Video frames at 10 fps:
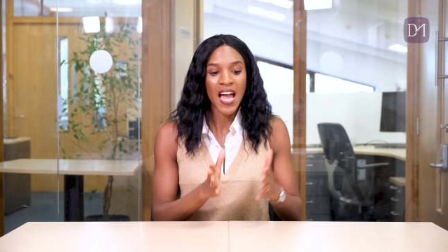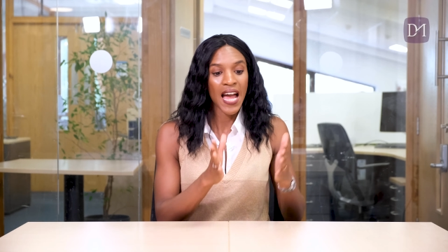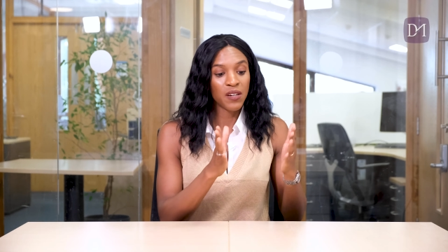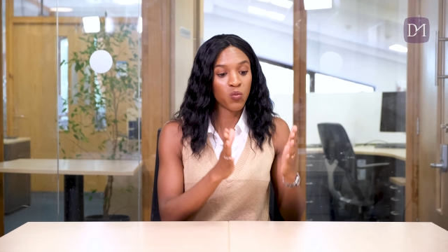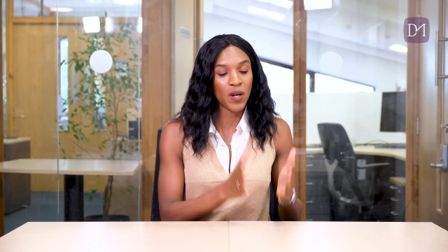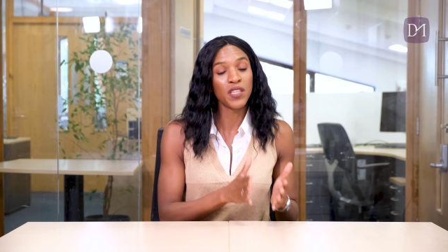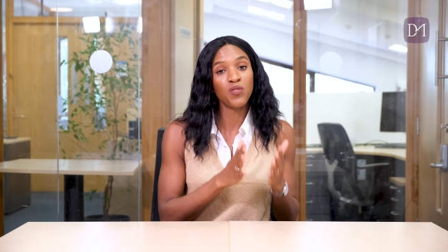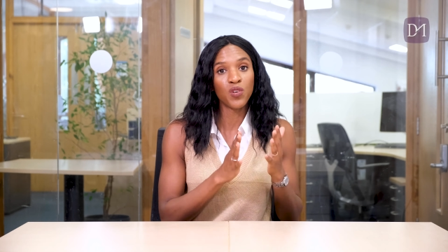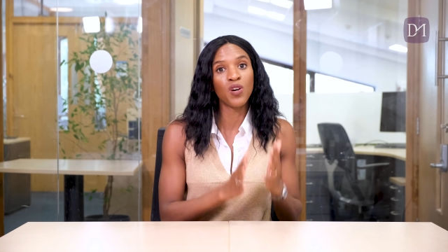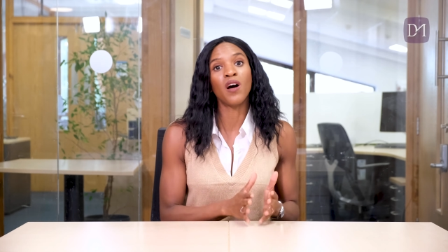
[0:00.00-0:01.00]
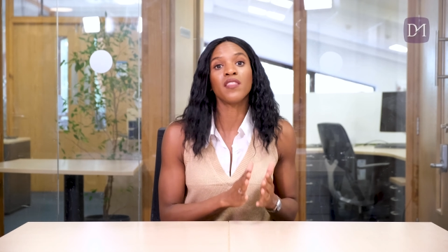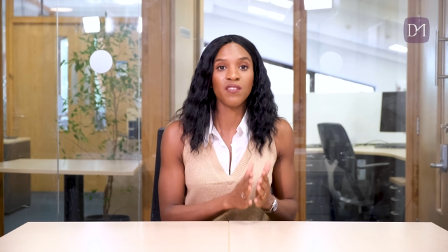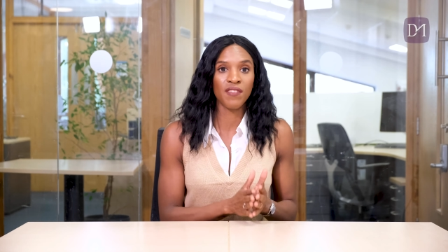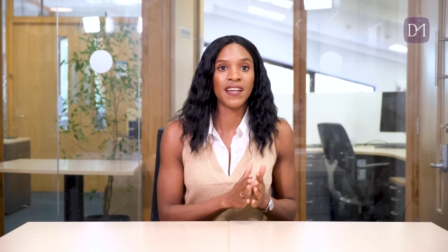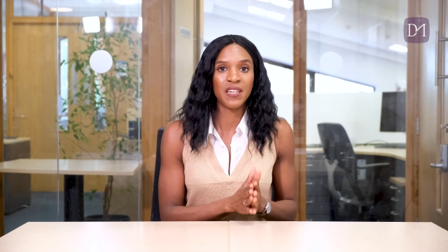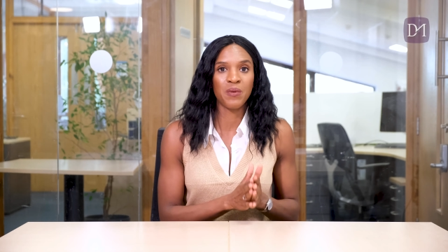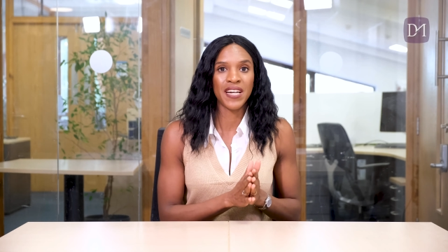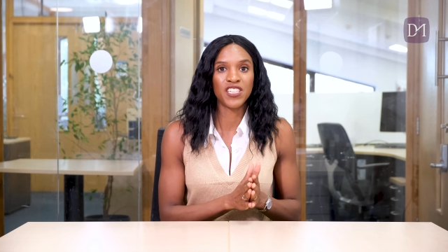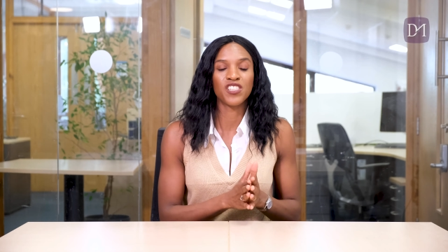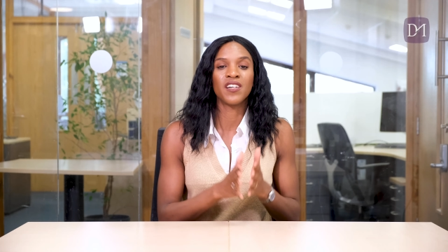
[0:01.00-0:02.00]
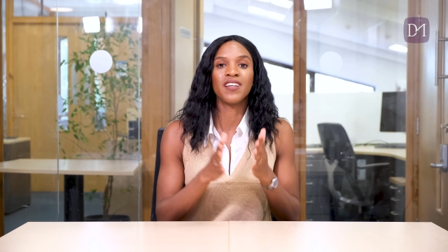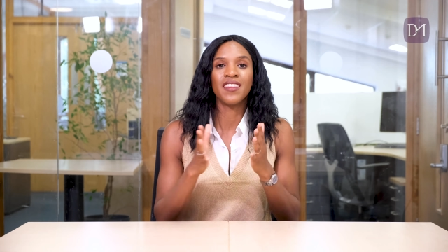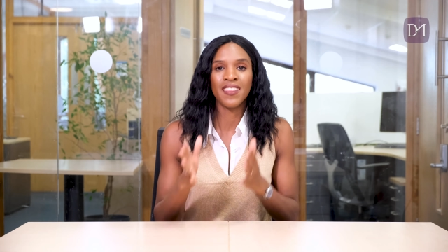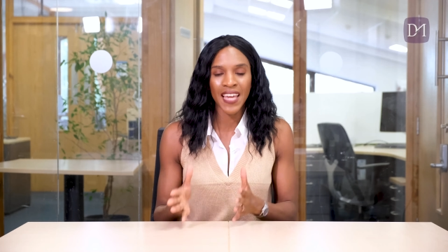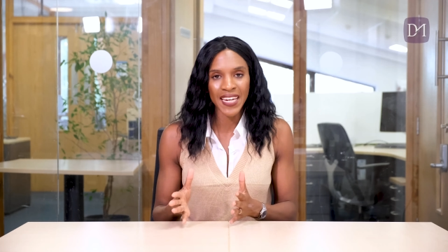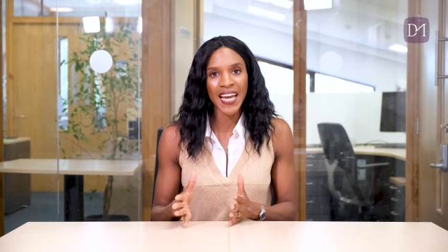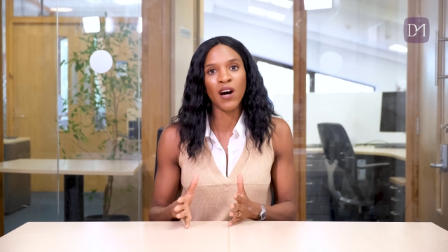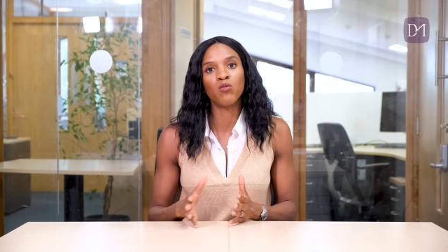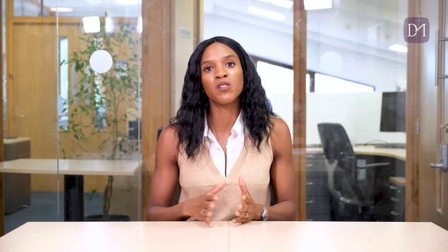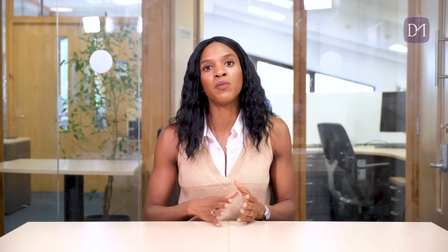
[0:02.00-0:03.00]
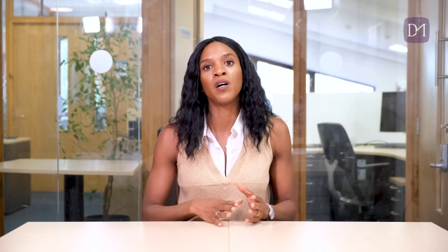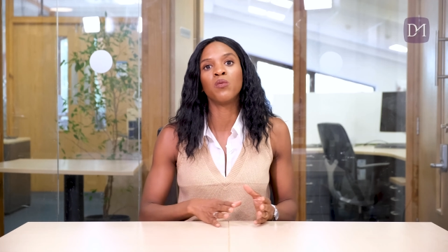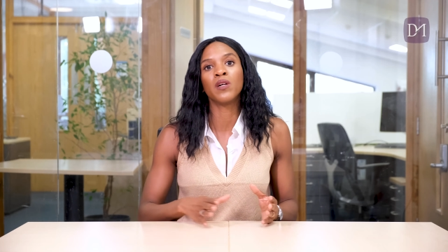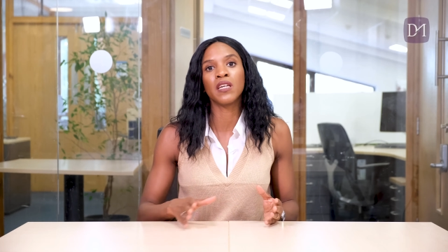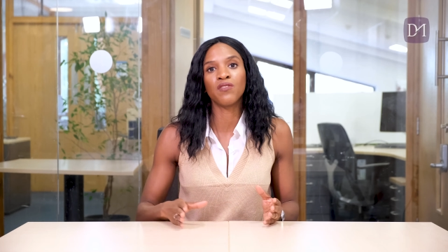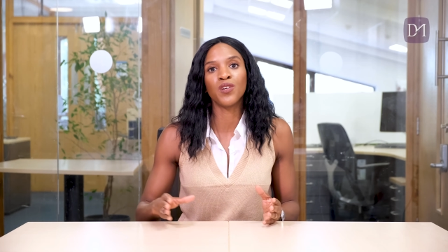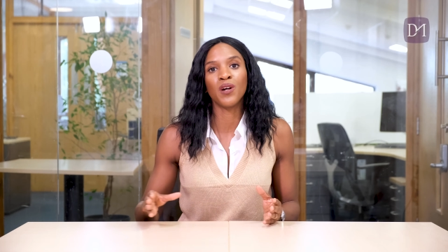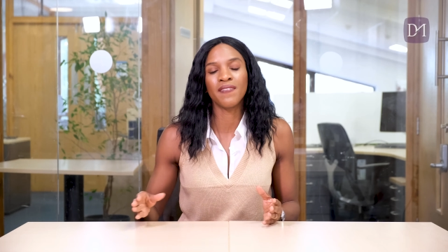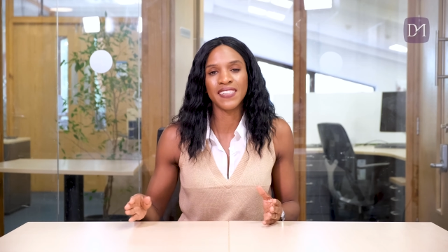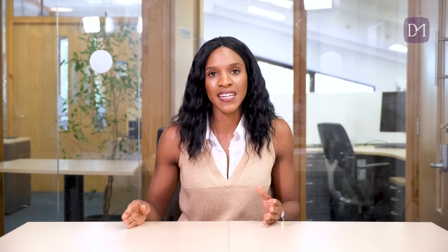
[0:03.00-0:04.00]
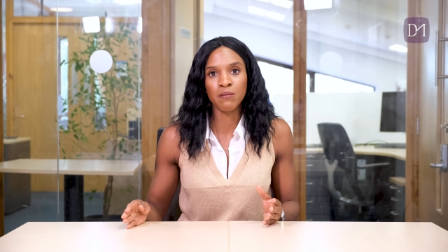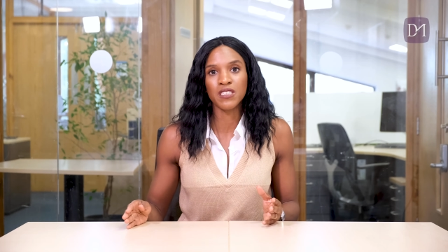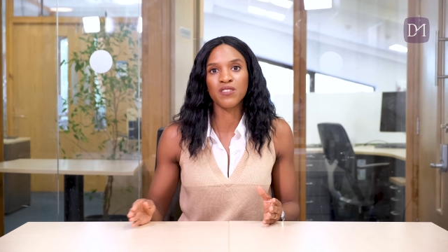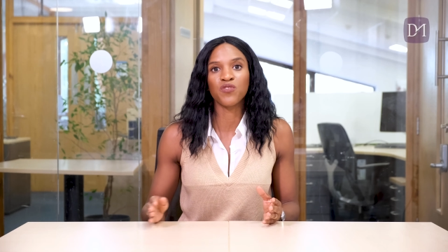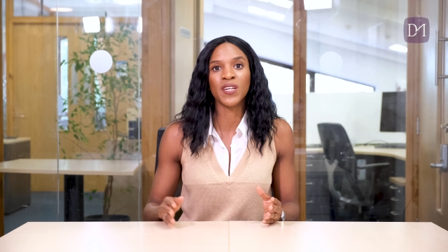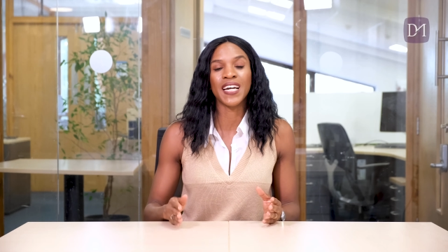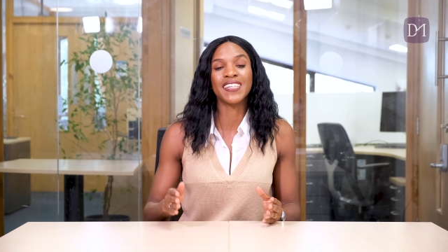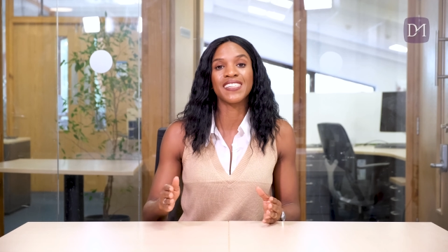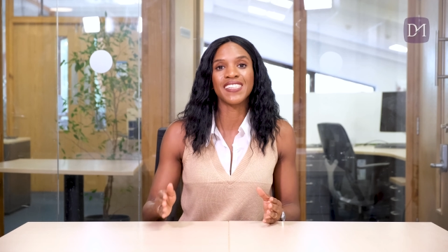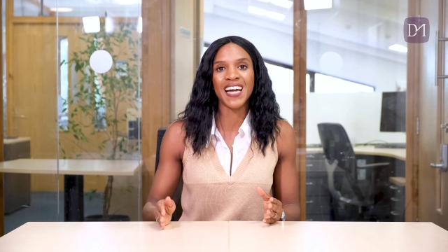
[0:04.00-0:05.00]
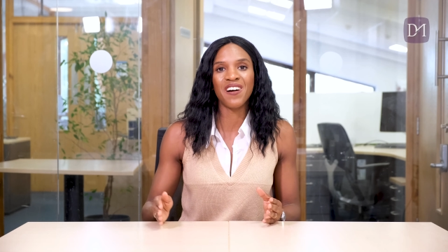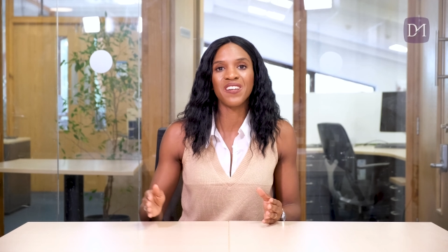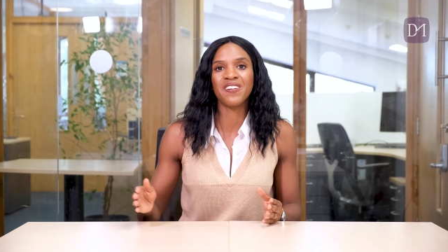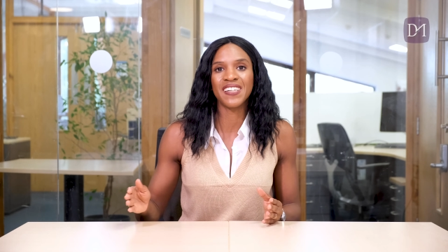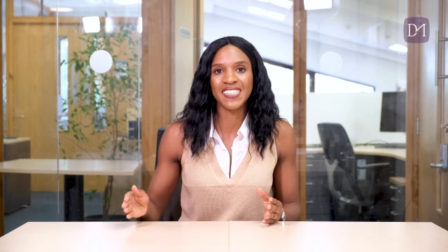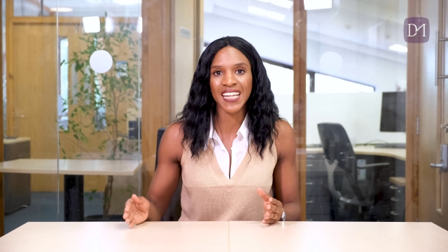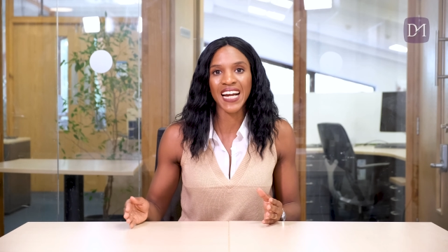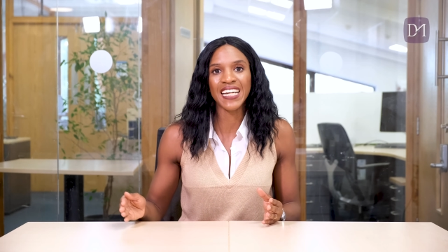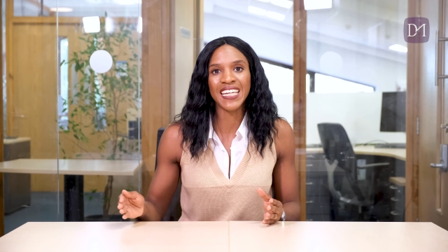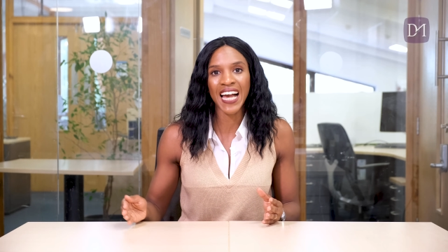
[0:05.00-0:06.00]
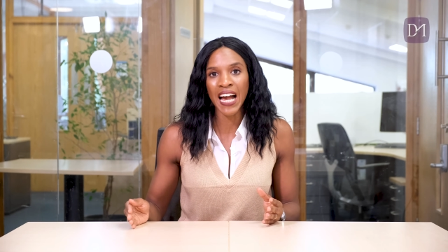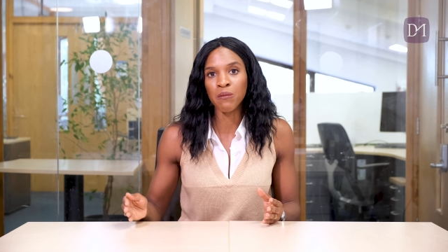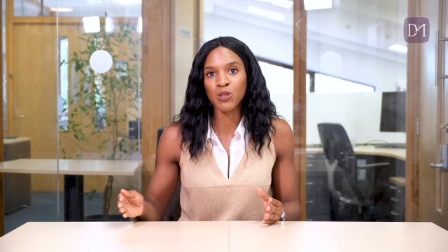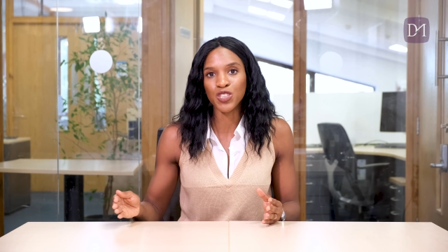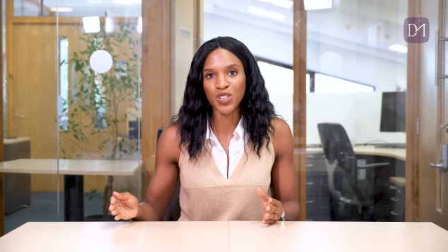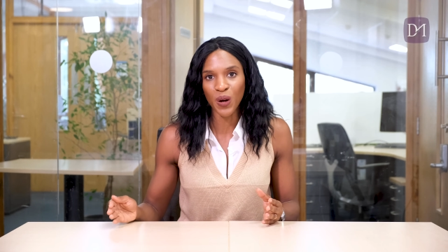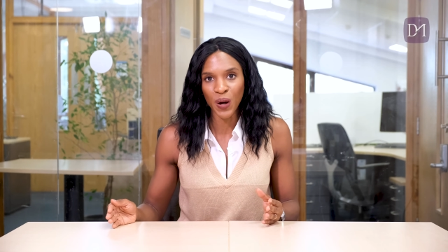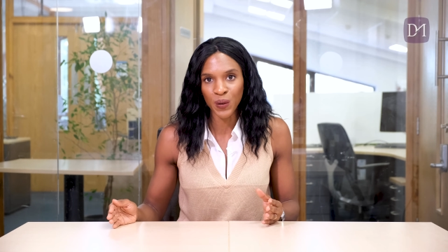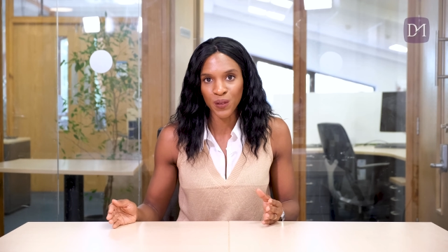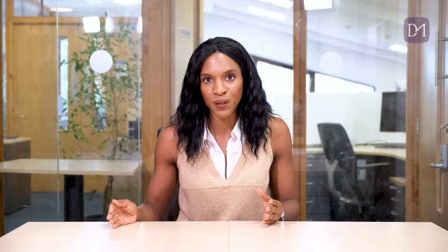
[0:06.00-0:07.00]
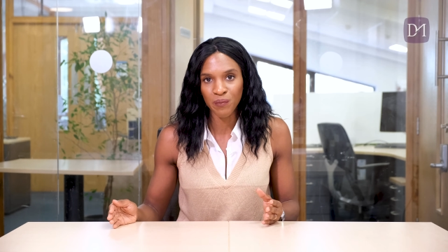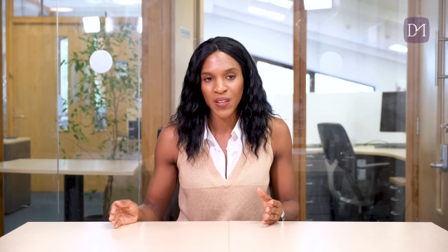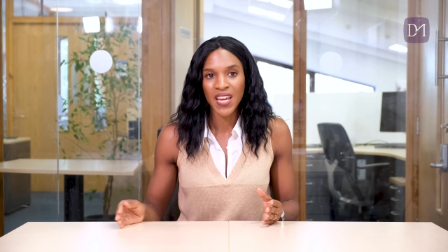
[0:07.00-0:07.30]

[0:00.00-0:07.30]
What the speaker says: And when you've got the valuation, then Help to Buy will give you a redemption figure to tell you exactly how much you owe them.